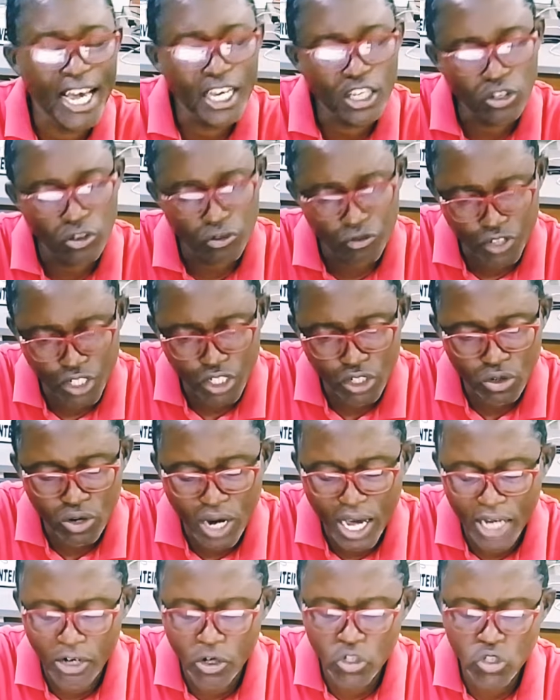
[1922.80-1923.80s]
your video
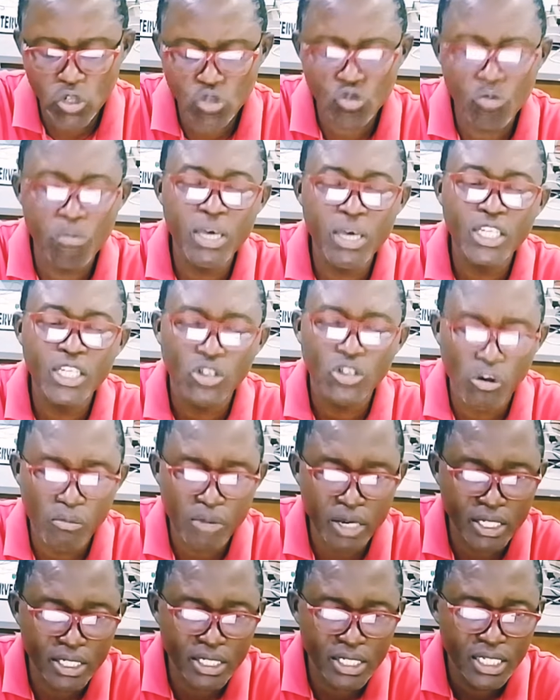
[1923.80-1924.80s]
and also to make
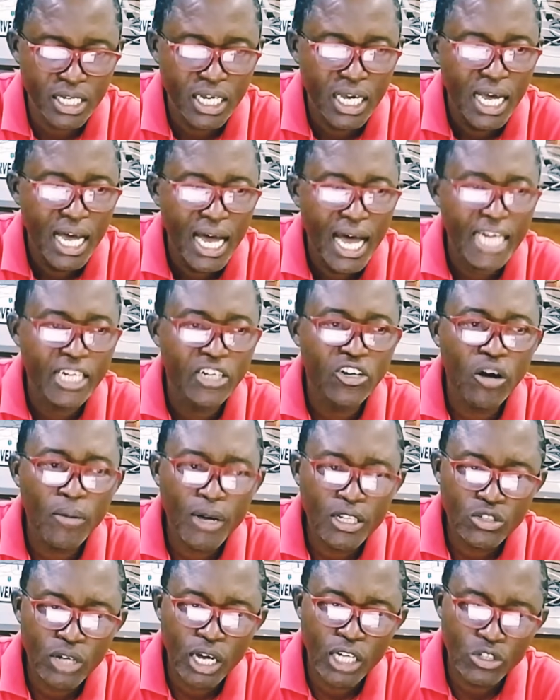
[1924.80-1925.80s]
comments. And the comments
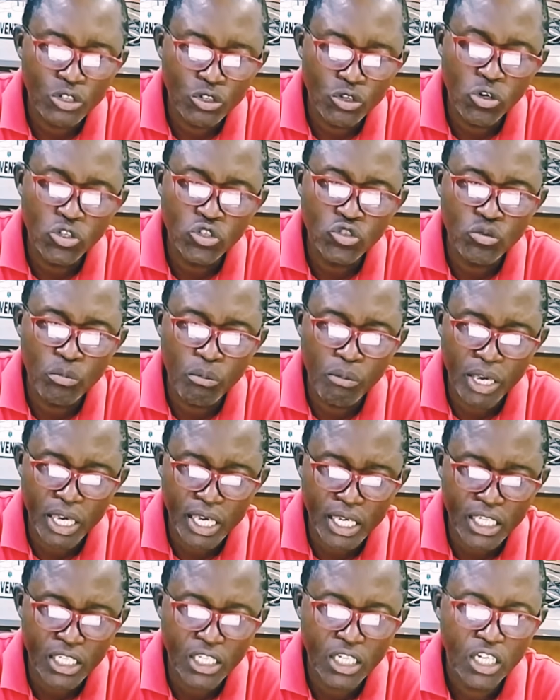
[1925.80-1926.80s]
you are going to
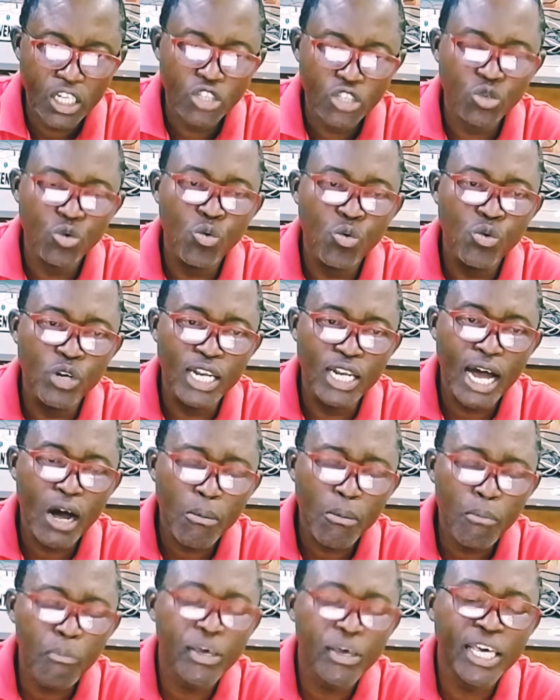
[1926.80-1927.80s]
make, you will now
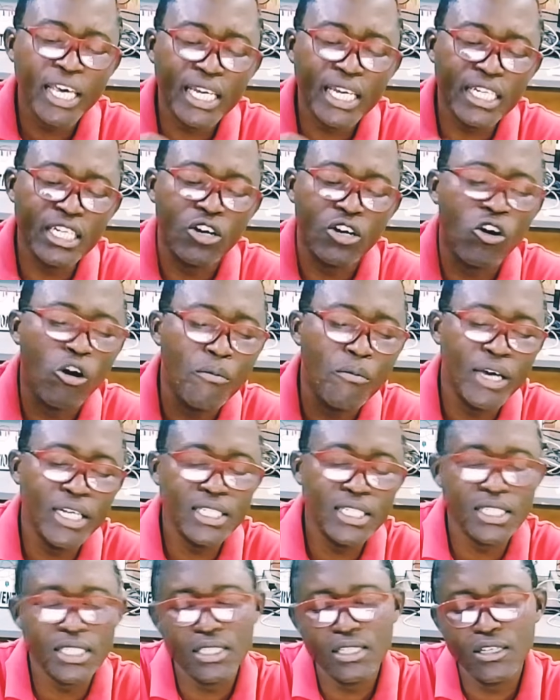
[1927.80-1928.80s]
pin the
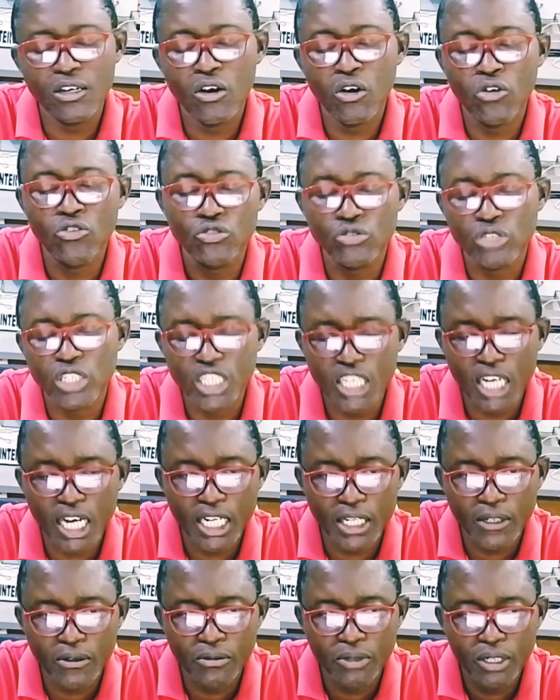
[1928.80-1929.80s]
comments onto the
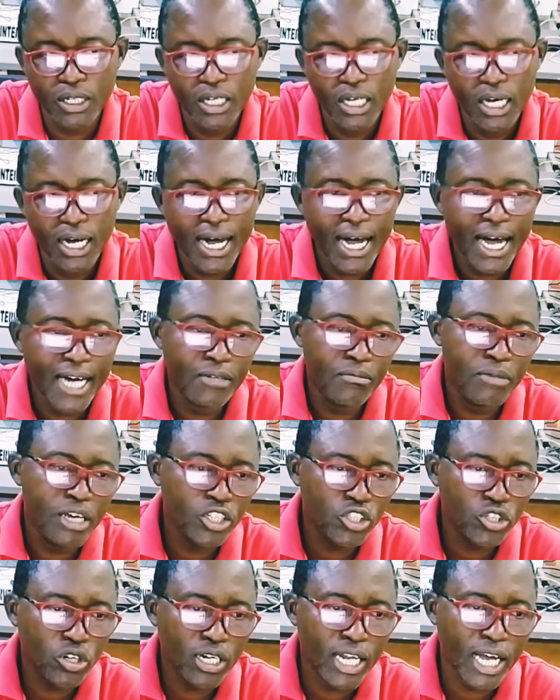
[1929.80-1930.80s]
channel. And make
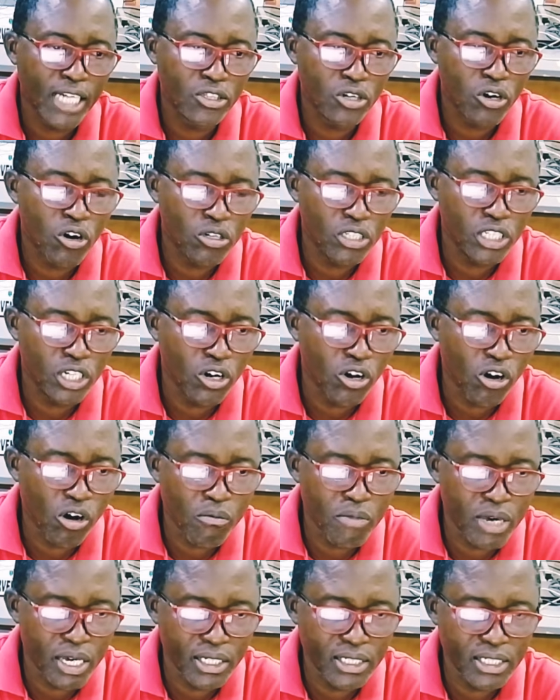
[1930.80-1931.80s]
sure that the
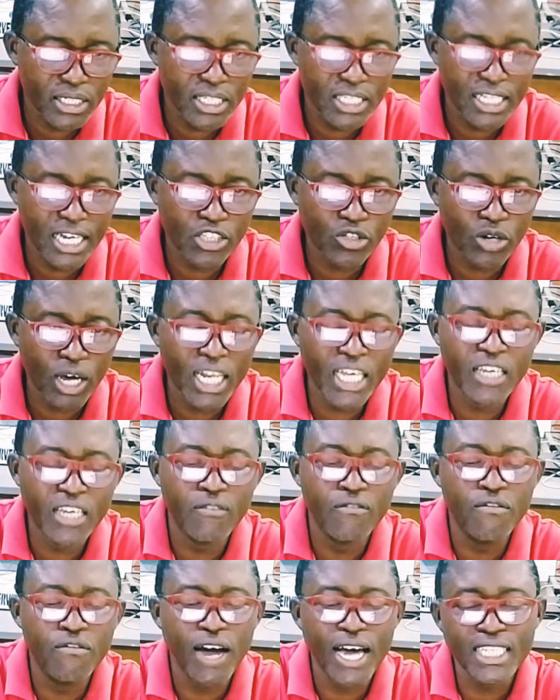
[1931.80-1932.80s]
comments is actually
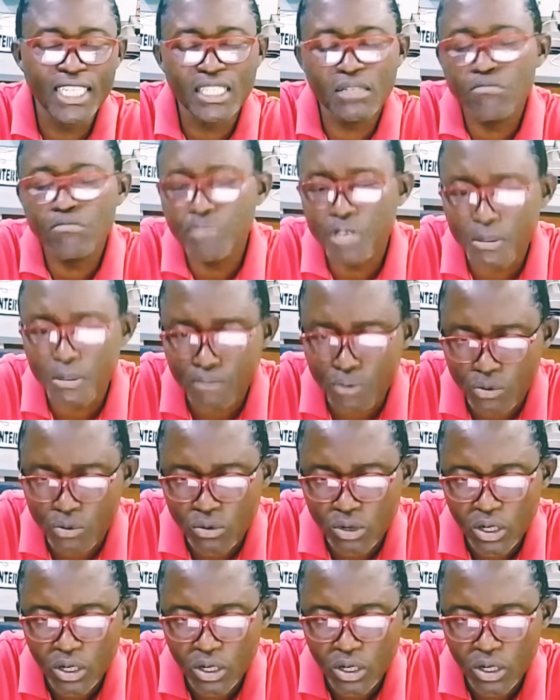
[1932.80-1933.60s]
inviting people,